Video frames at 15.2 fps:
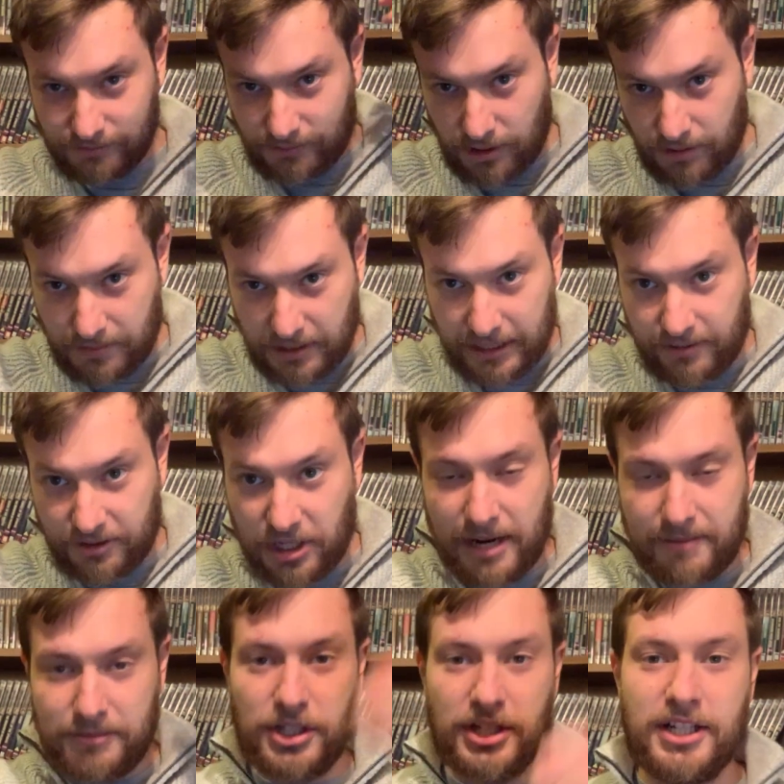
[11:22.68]
the big
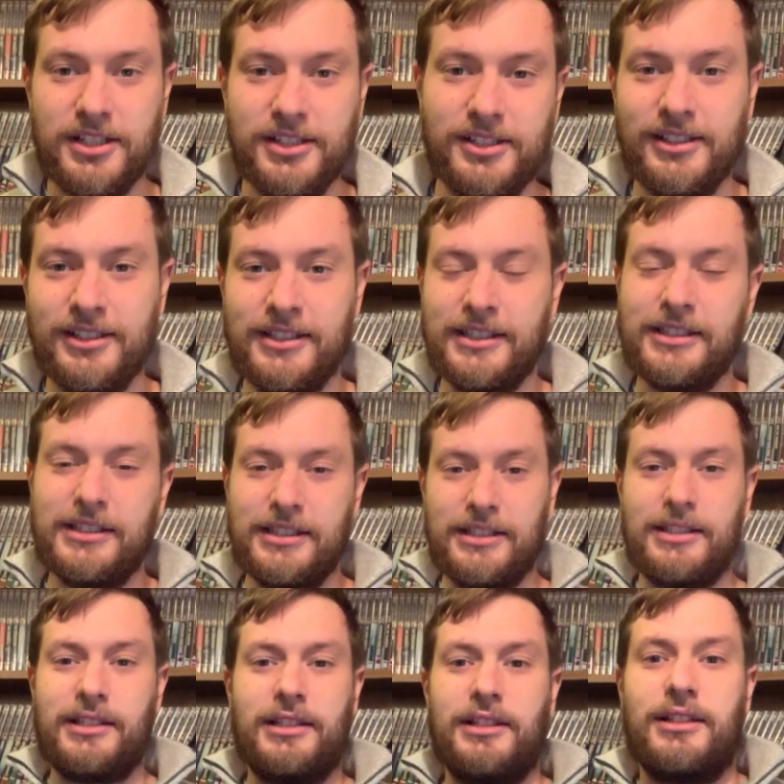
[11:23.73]
jam jars.
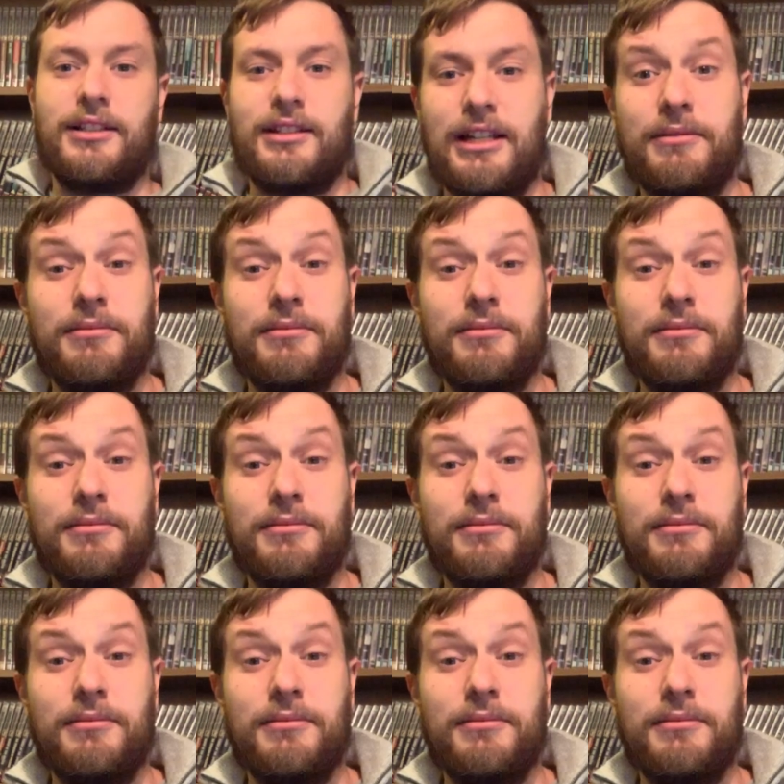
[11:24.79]
That